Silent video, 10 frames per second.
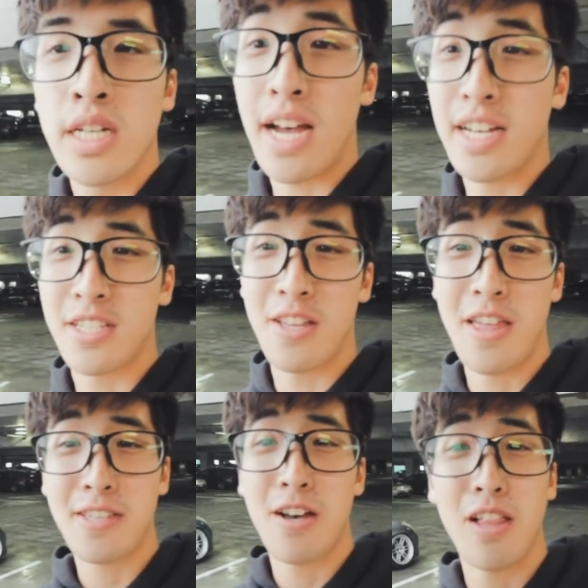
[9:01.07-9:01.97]
Guys, so
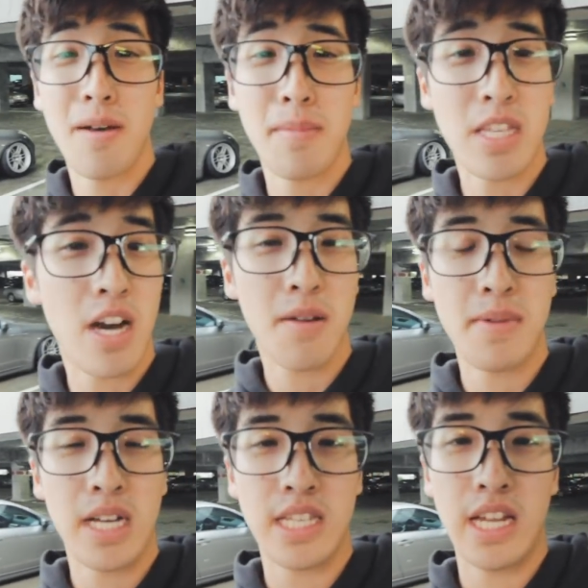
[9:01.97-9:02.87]
that's all I'm going to talk
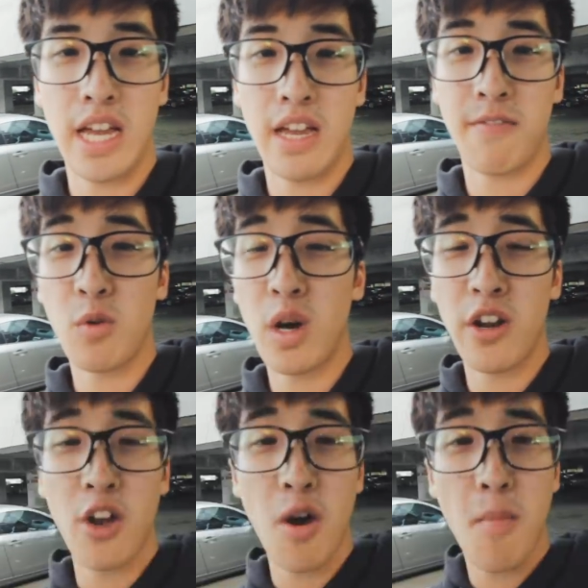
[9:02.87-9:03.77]
about today. If you
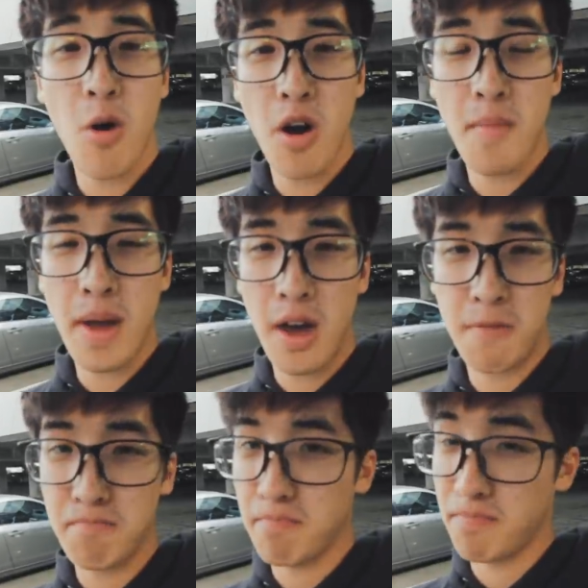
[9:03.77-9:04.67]
want to know more
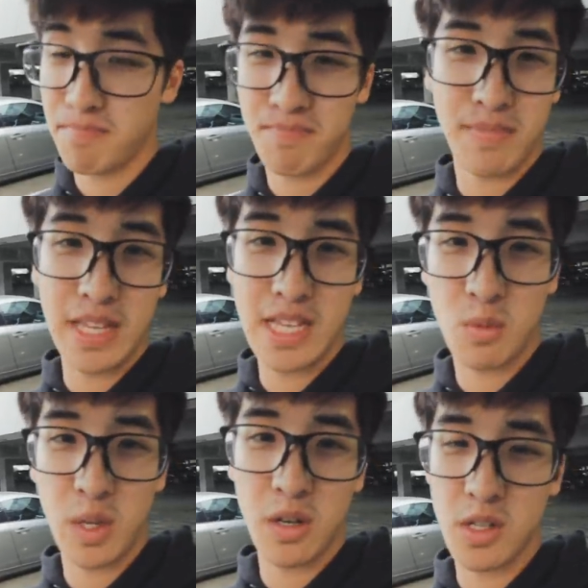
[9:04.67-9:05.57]
about
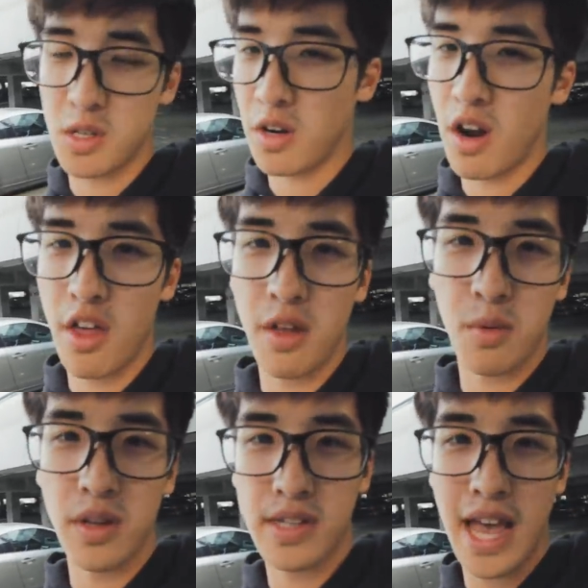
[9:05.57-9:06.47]
these wheels or other
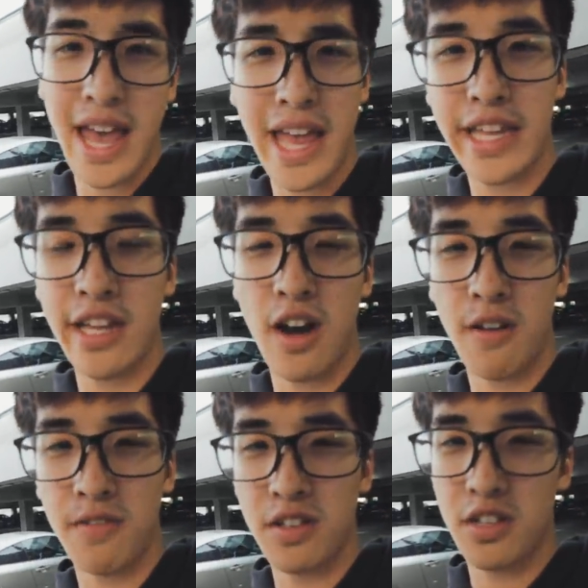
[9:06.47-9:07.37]
wheels that Enkei
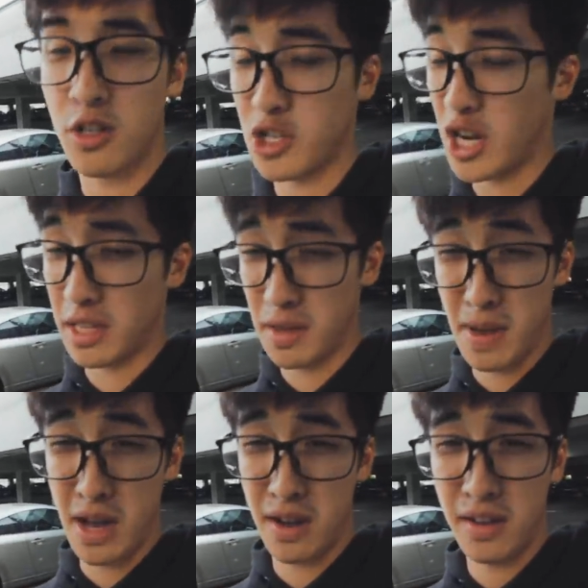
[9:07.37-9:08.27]
offers, go check
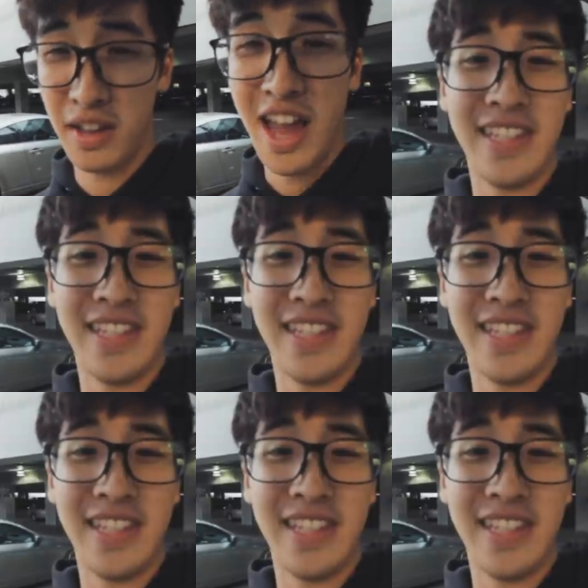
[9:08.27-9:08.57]
them out.